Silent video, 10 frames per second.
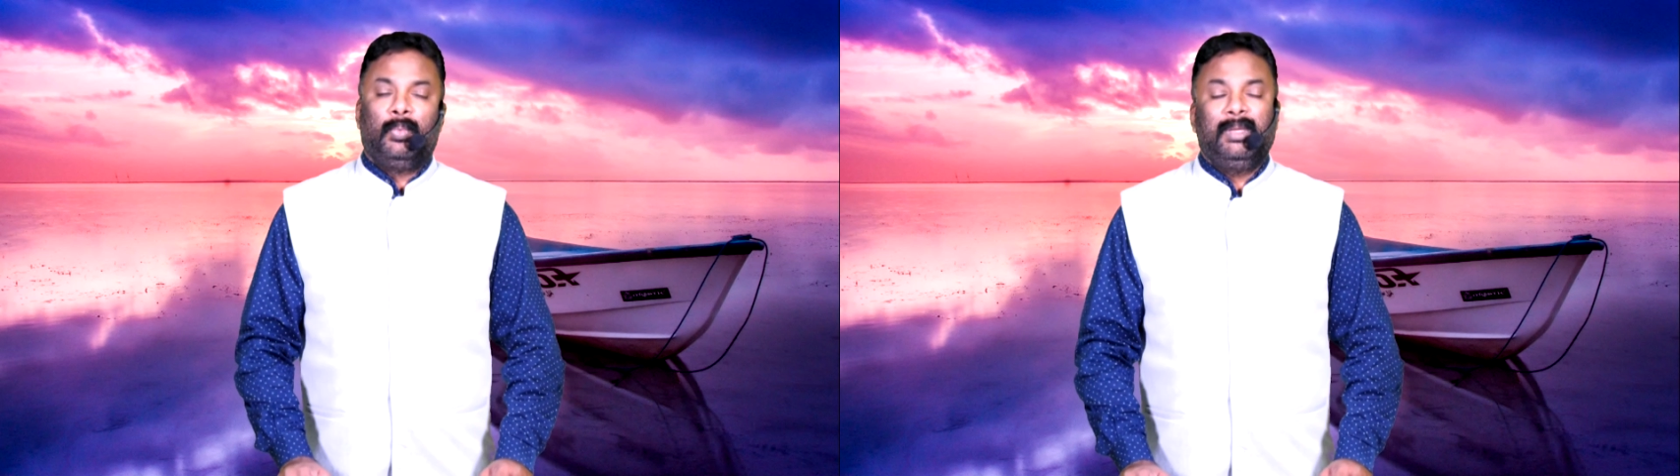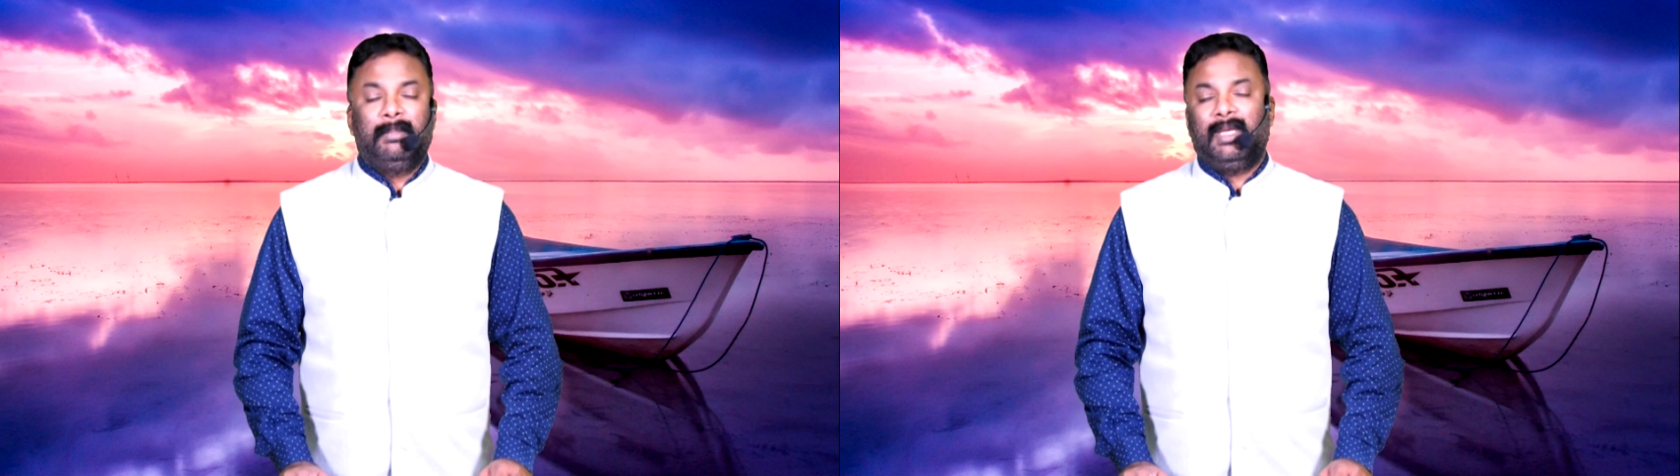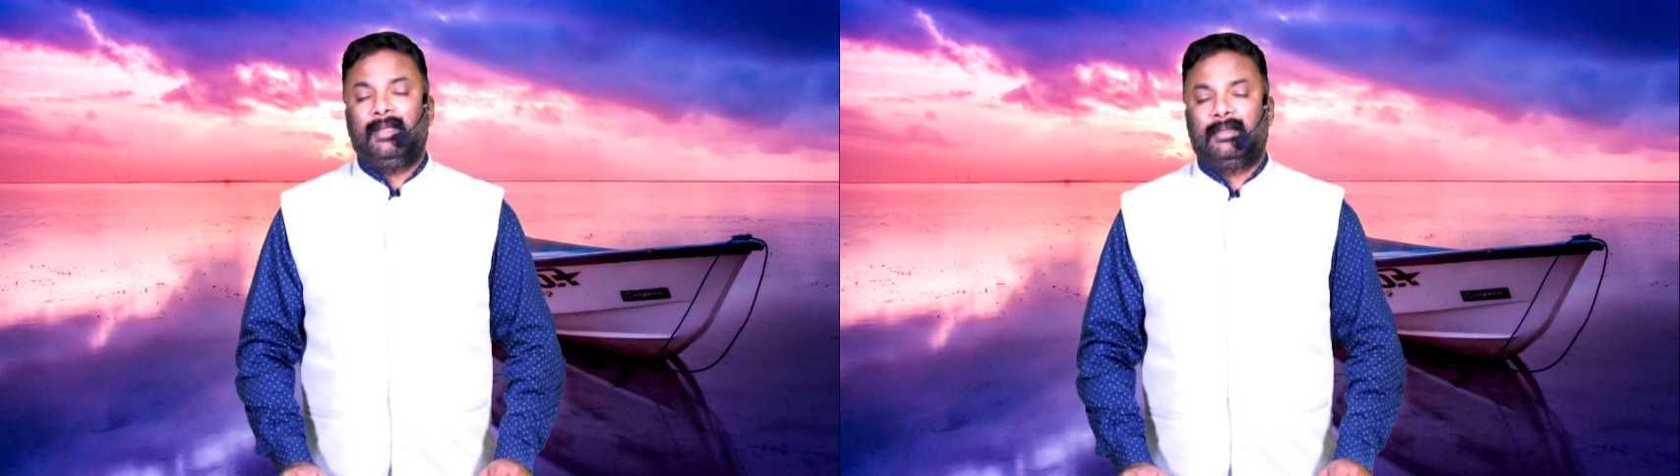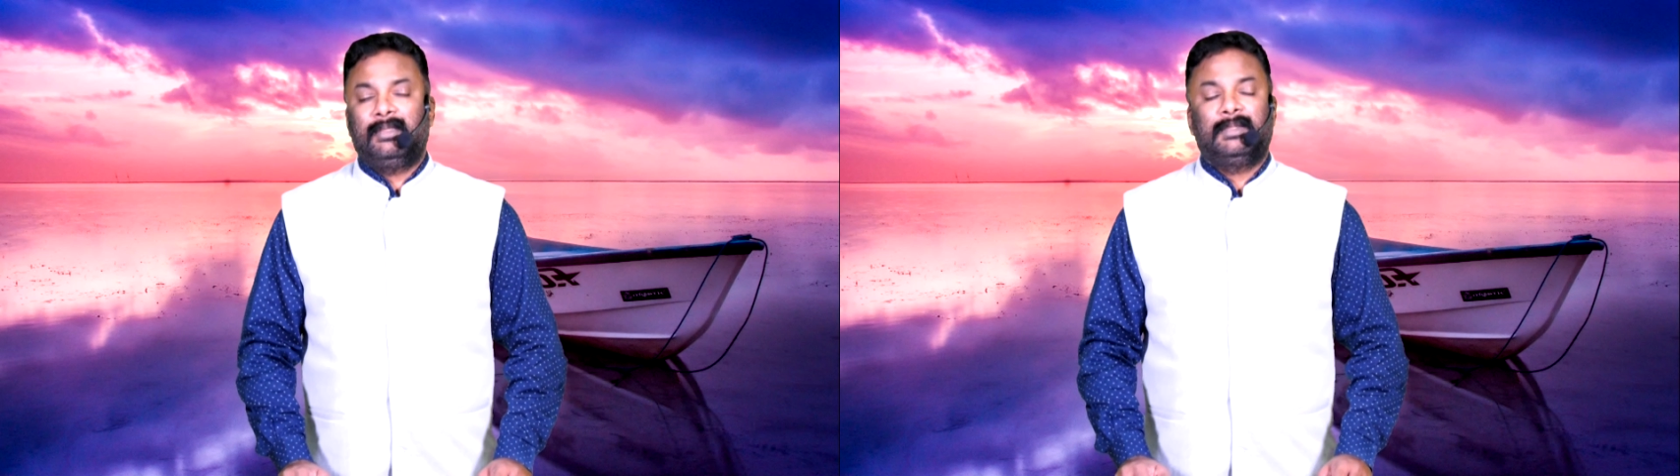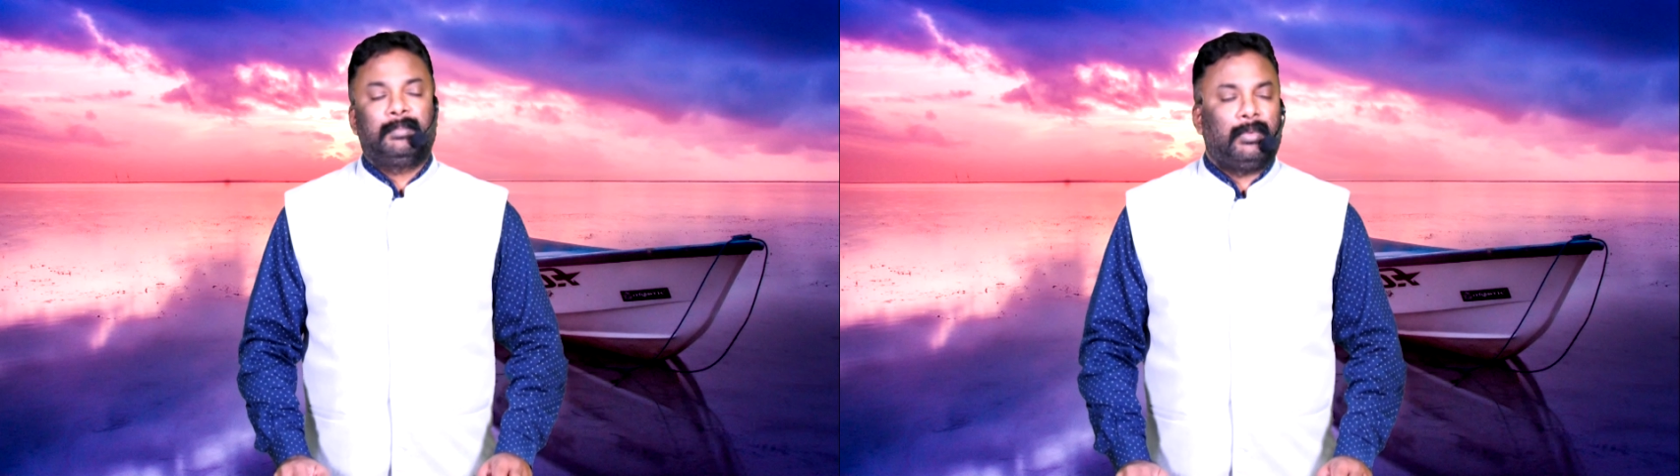We make
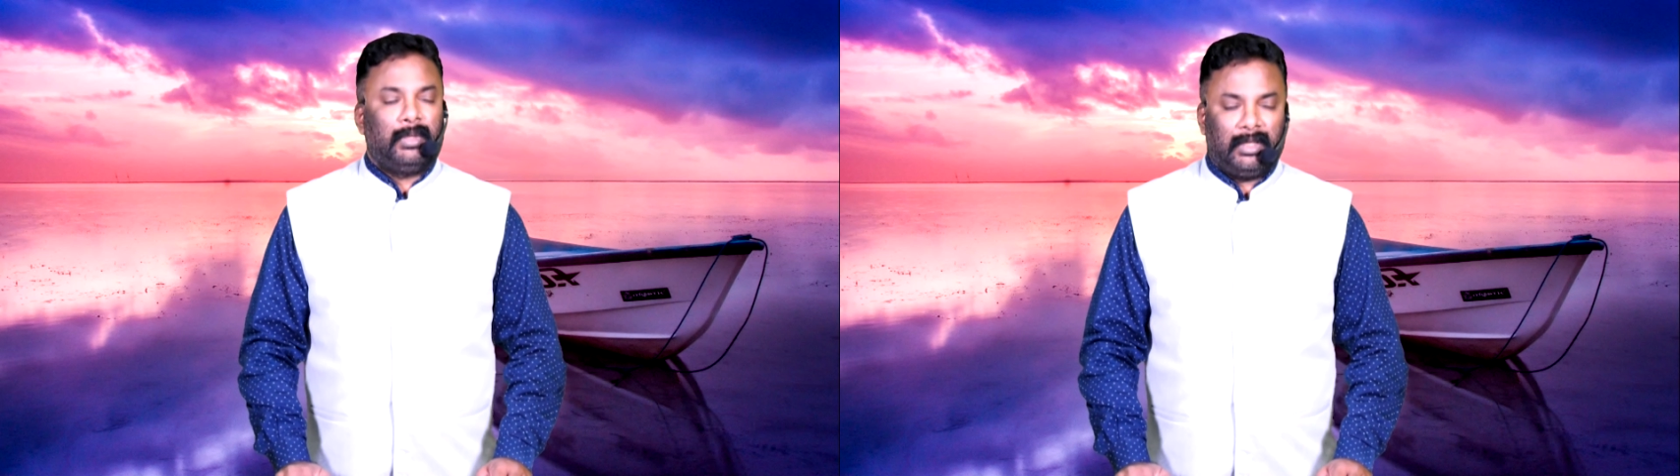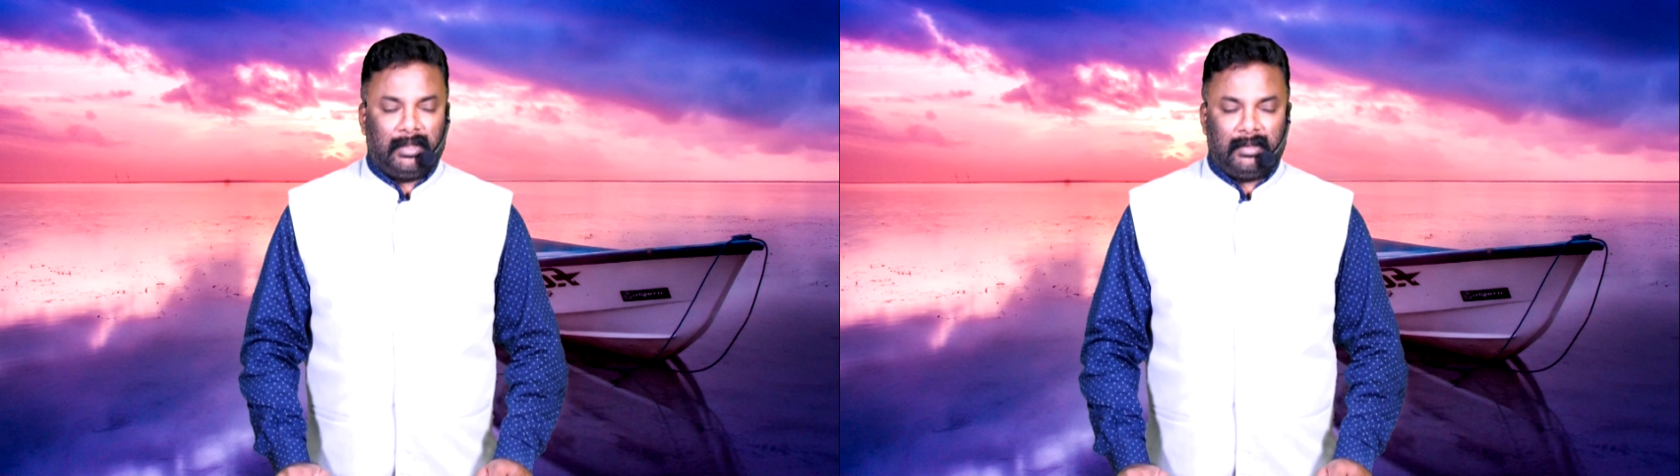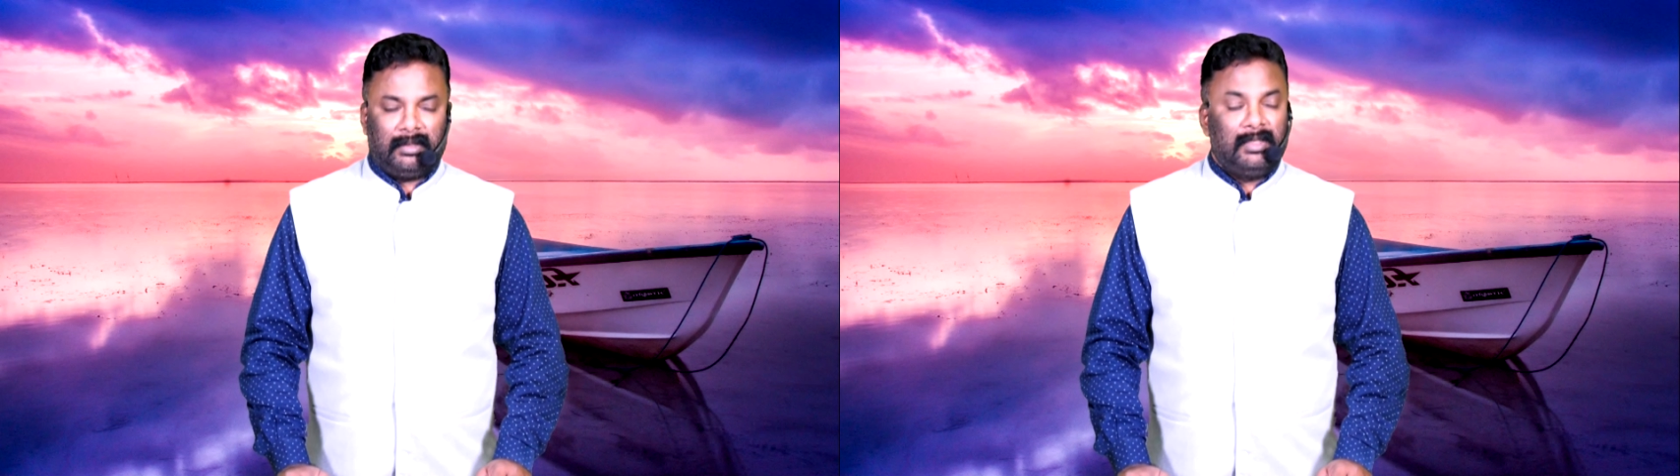this prayer